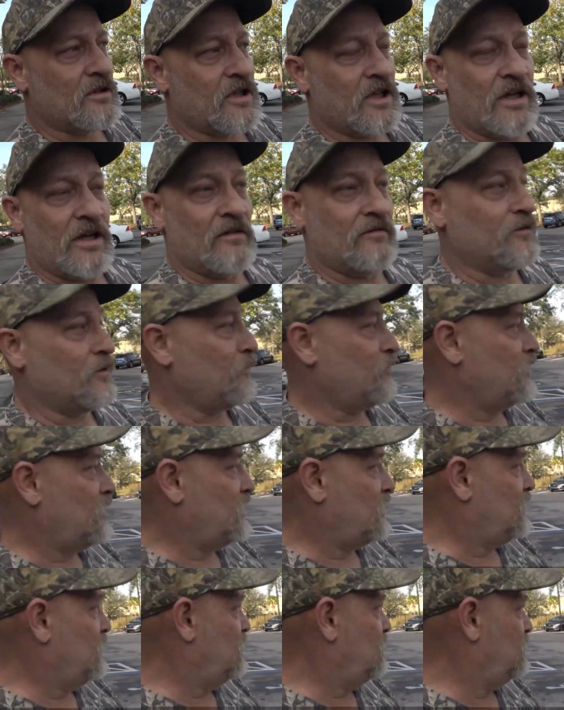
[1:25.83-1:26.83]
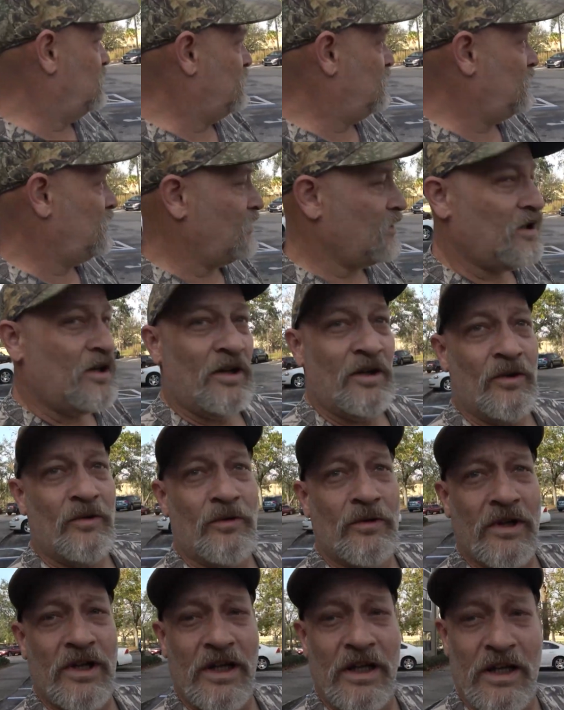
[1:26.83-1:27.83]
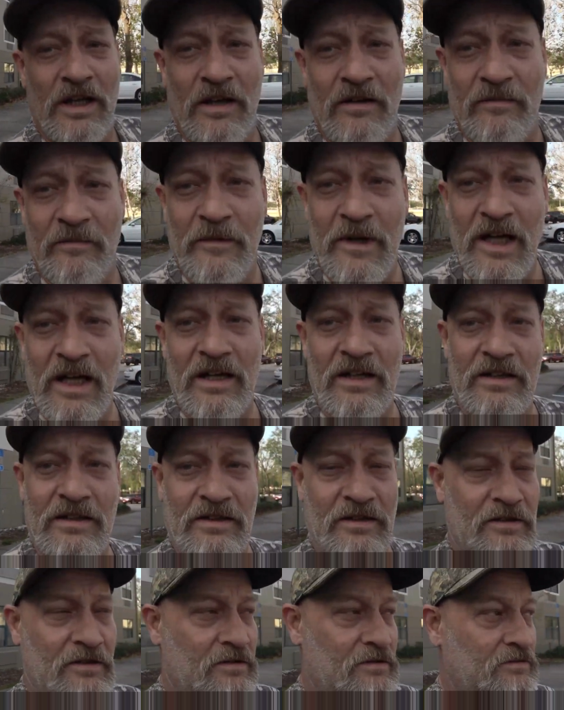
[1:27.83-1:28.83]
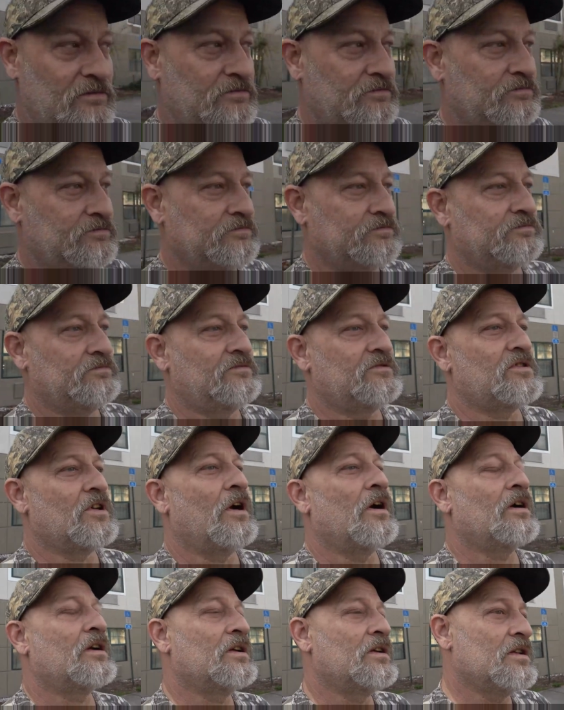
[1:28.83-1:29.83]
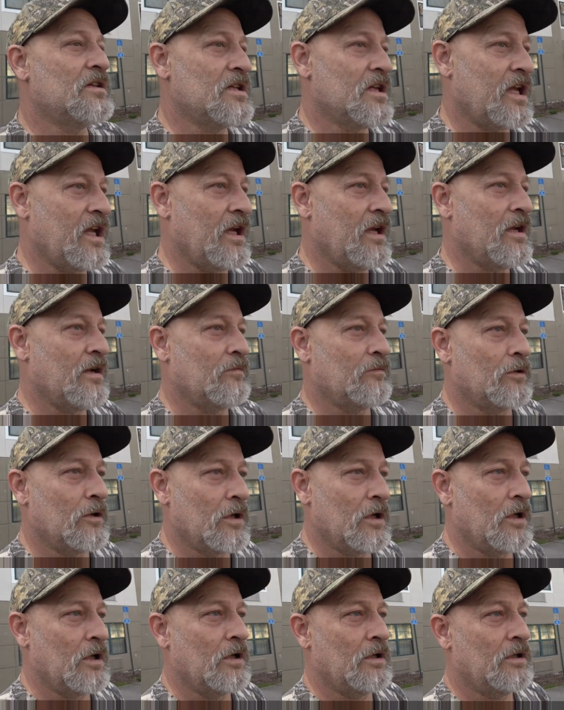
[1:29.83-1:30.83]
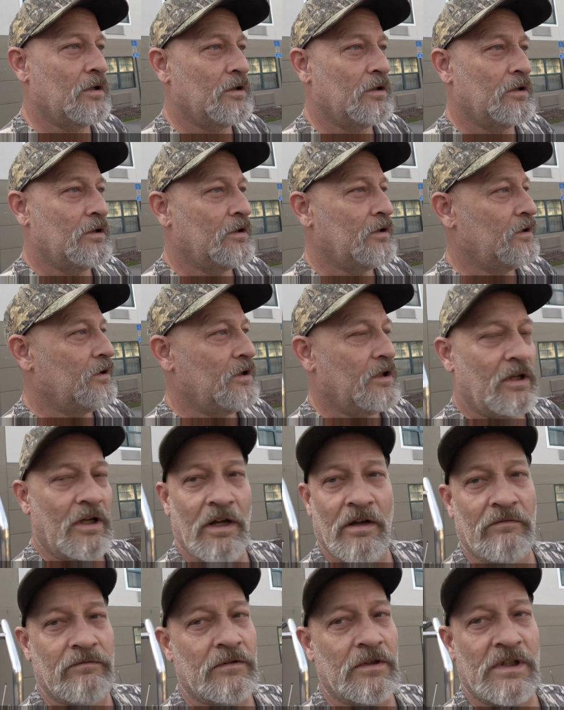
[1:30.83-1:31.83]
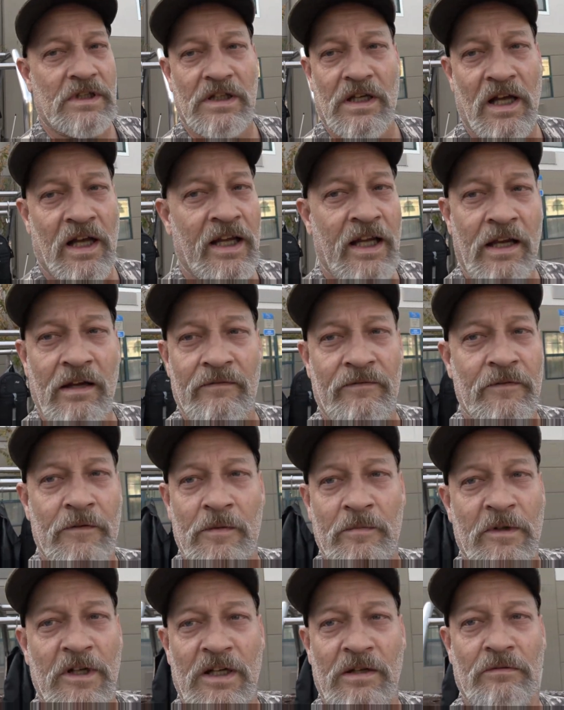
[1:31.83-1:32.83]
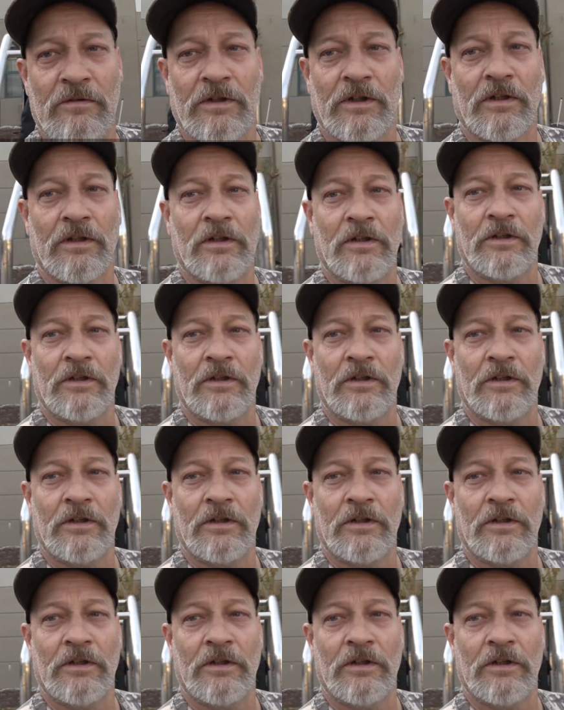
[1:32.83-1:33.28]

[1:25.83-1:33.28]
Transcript: Okay, everyone. We have made it. Talking to the camera every time. I can't film anywhere.